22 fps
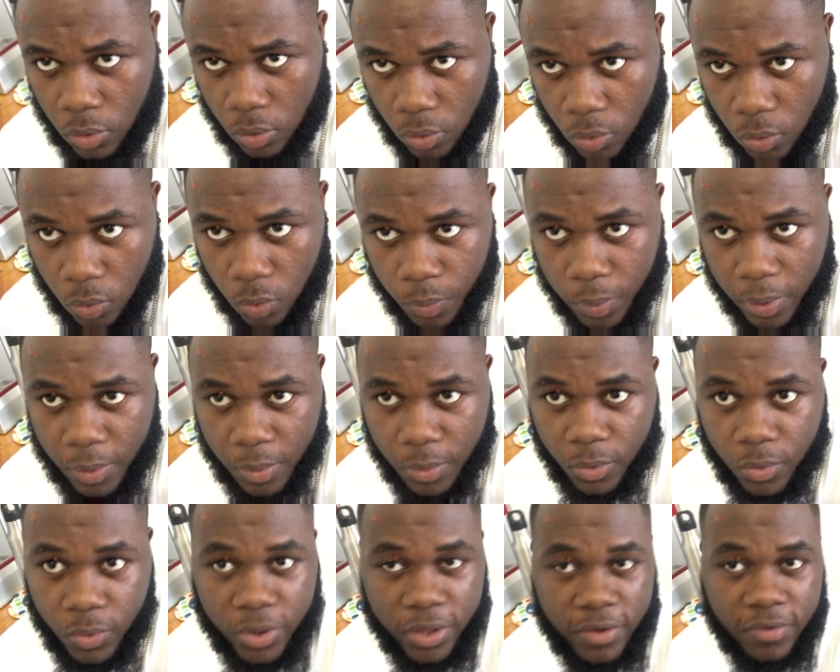Look on my
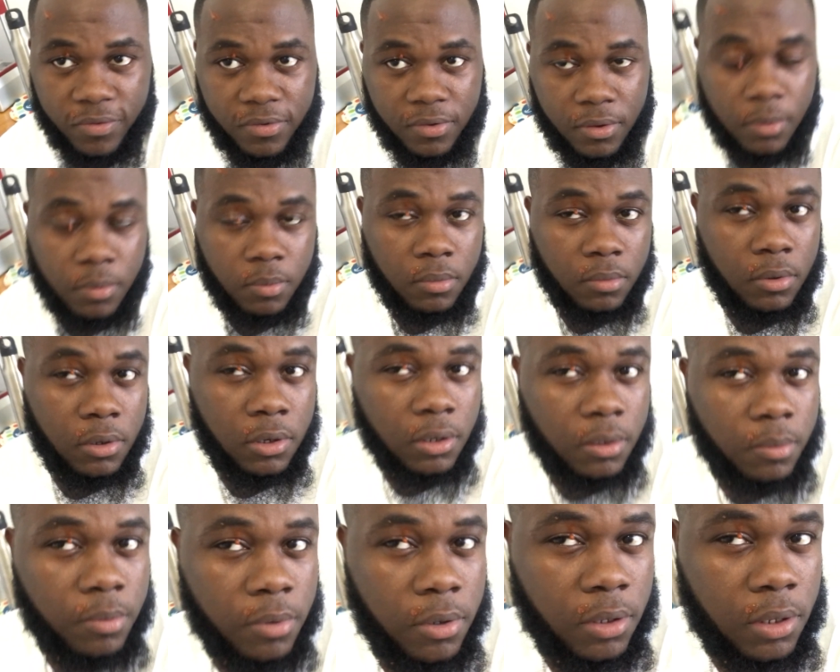waves them. I
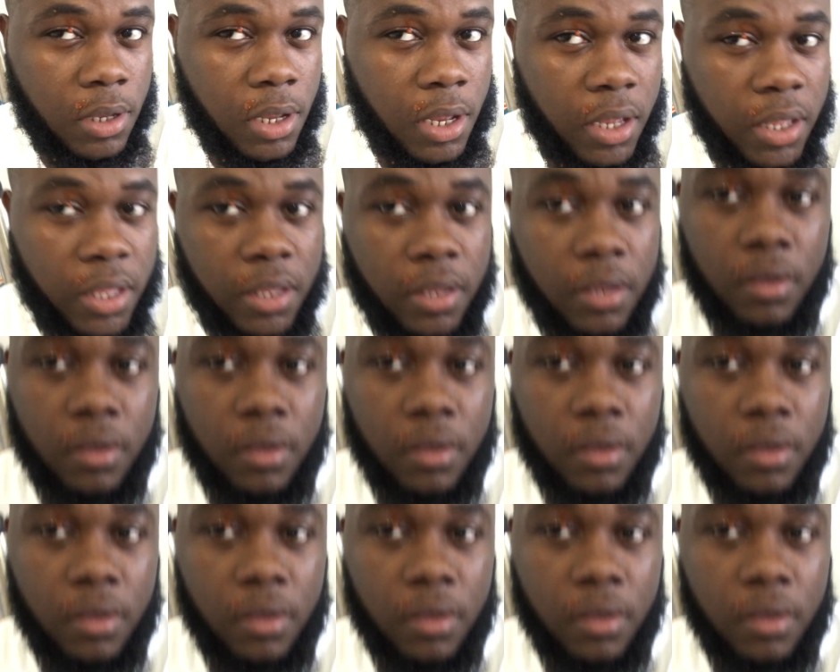mean, yeah.